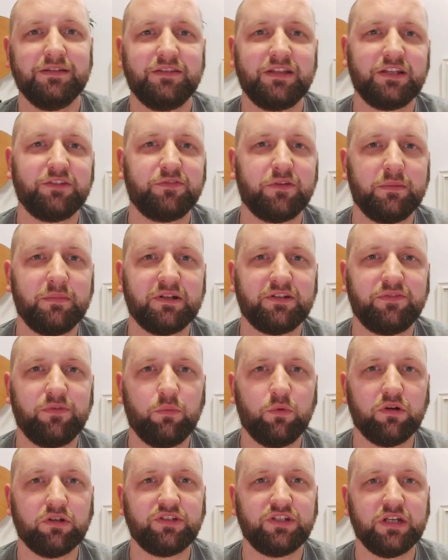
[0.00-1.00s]
Thanks very much
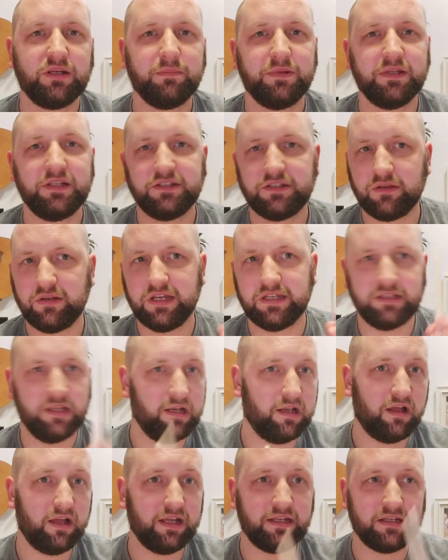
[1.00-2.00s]
for watching. Please do hit
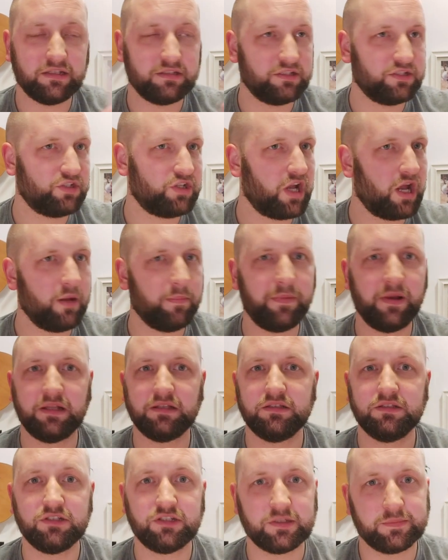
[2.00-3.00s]
the like and the share
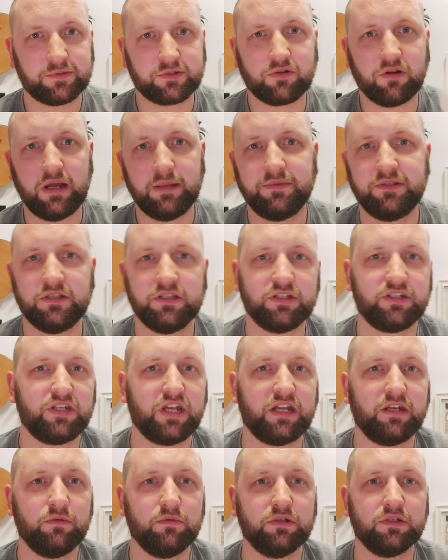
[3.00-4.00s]
button. Subscribe to the
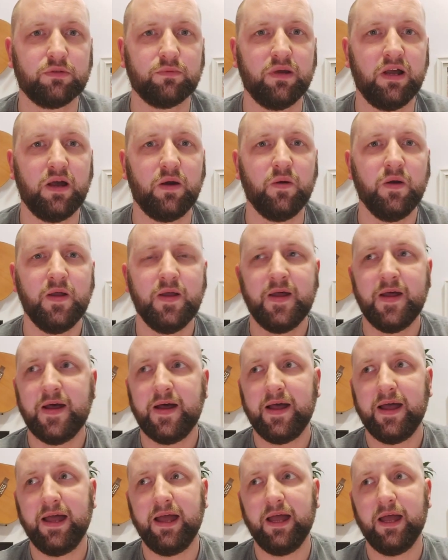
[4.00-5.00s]
channel as well.
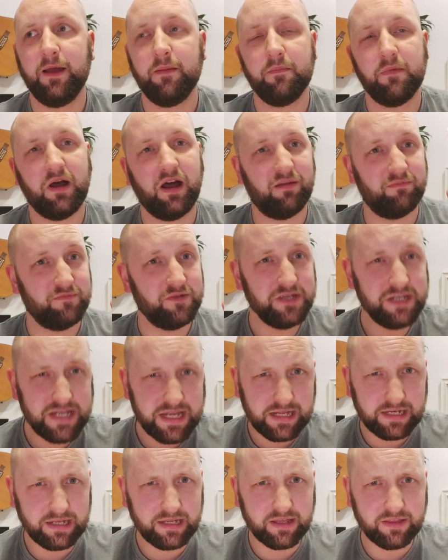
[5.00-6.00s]
Um, I'm
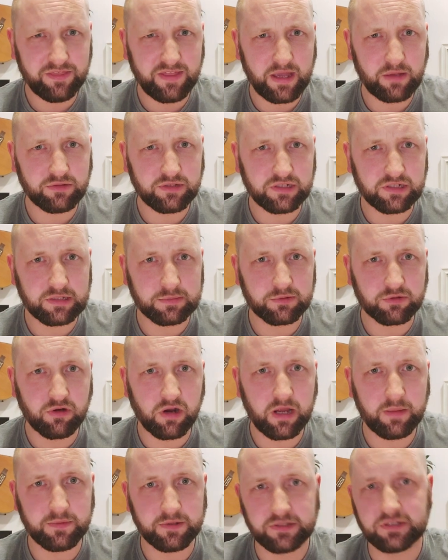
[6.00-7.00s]
nearly at a thousand
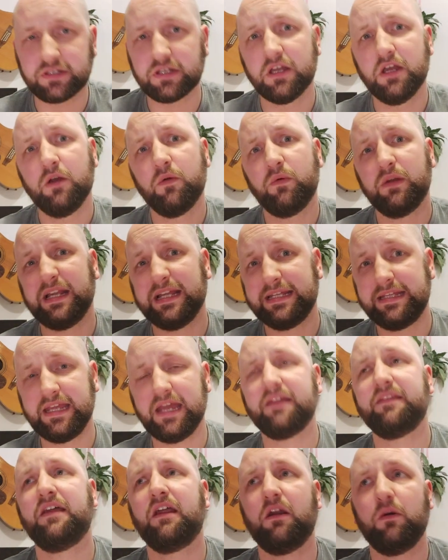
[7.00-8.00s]
subscribers. When I
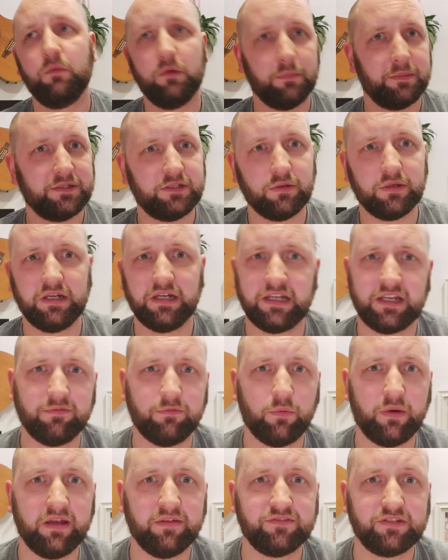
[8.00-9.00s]
get there, I will be doing a
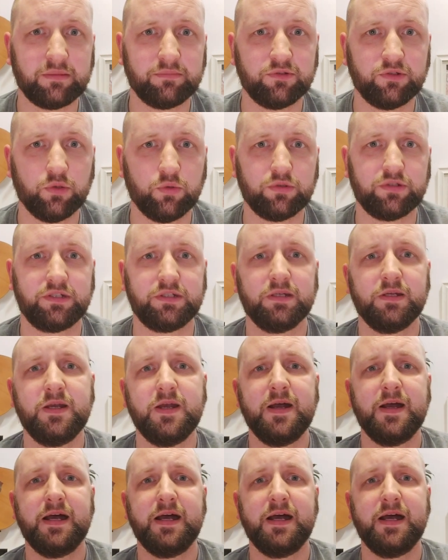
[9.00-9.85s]
giveaway of some sorts.